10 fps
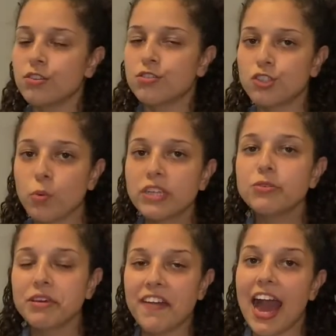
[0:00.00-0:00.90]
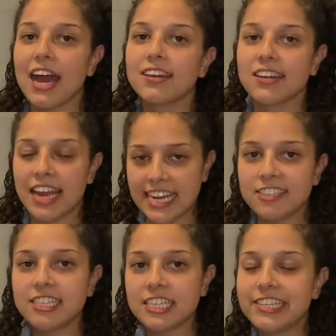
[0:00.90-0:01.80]
So once we've added
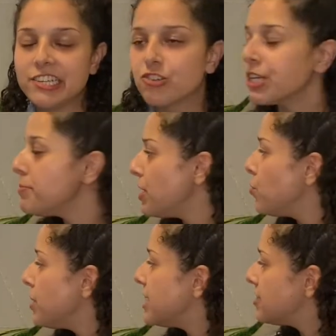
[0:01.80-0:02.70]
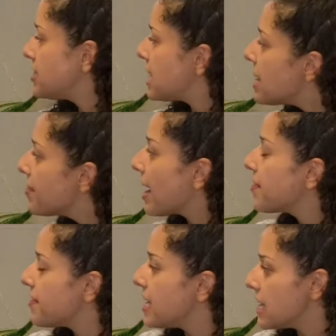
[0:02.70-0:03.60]
AZT treatment, we can see
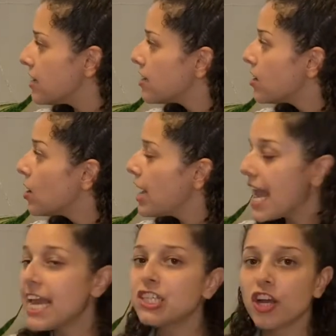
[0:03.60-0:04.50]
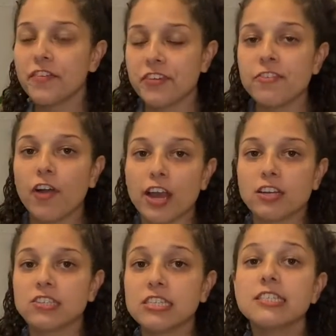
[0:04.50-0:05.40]
that the HIV
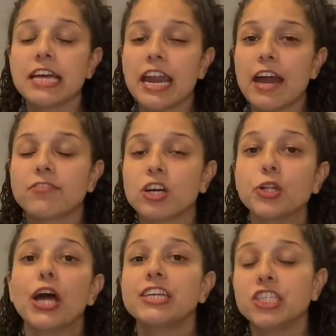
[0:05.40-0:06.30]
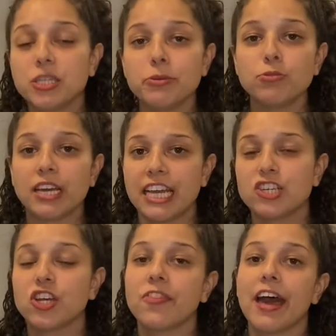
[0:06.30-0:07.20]
viruses that have collected the
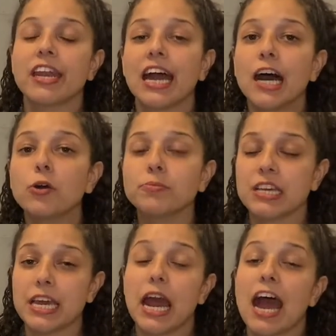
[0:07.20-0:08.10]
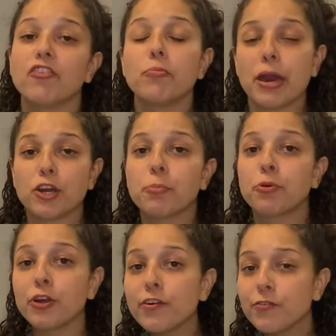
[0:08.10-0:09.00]
mutation that helps it have better
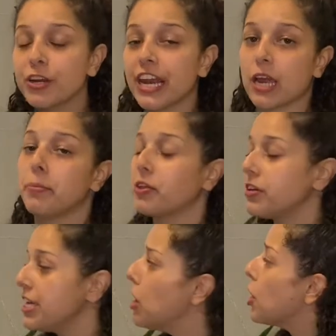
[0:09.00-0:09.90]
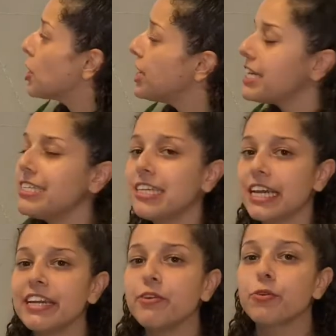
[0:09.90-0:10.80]
proofreading ability are going to
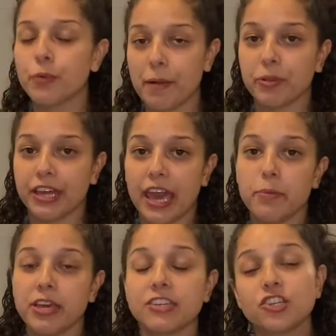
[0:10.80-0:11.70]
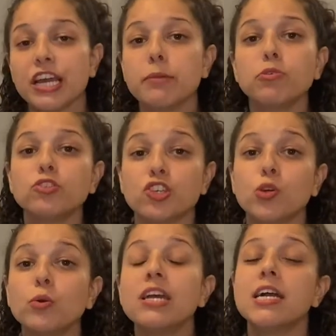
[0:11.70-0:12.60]
continue to replicate because they're able
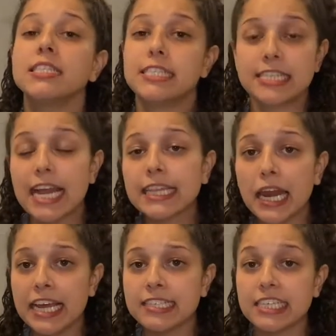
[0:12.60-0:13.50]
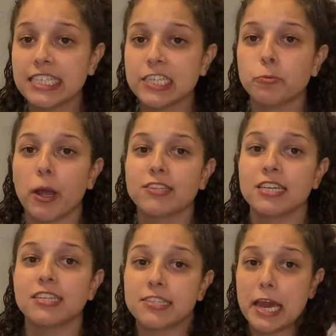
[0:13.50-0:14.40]
to detect that AZT is
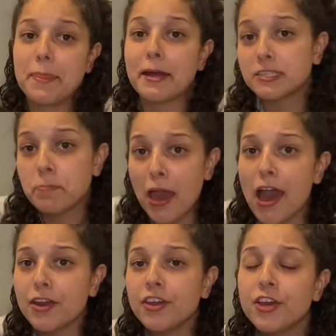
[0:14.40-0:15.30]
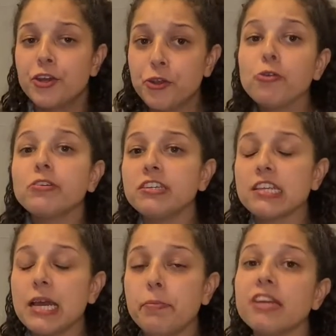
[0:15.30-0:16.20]
present and say, that's a bad
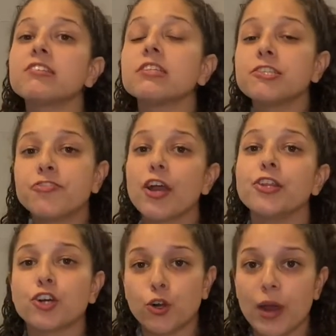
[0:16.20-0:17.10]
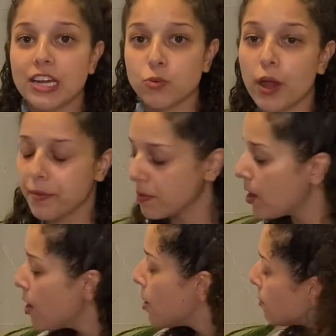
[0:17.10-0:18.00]
nucleoside base, let's find the correct one.
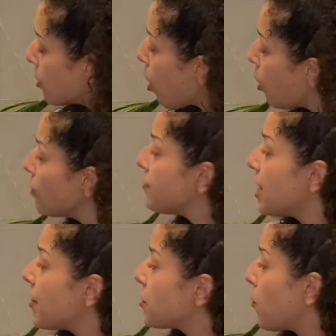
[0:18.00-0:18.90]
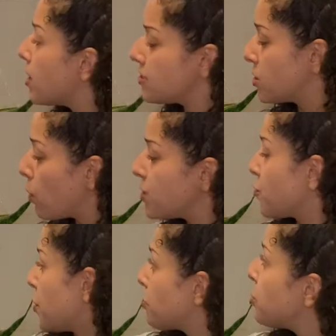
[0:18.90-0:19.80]
But all of the other ones, the ones
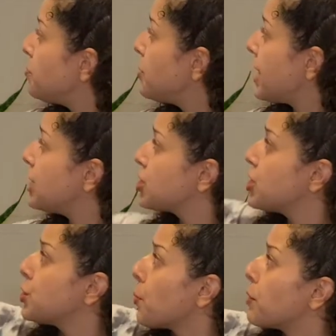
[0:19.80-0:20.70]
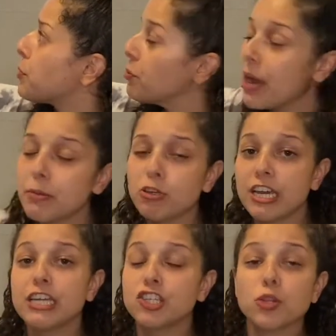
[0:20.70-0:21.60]
with the blue mutation, the one with the red
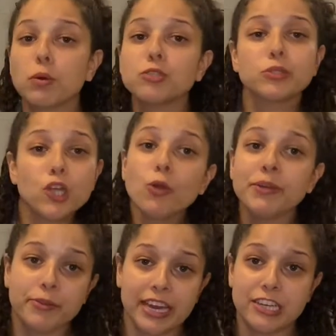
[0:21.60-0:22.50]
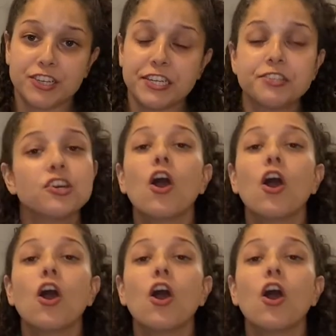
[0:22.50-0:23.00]
mutation, the ones with no mutations,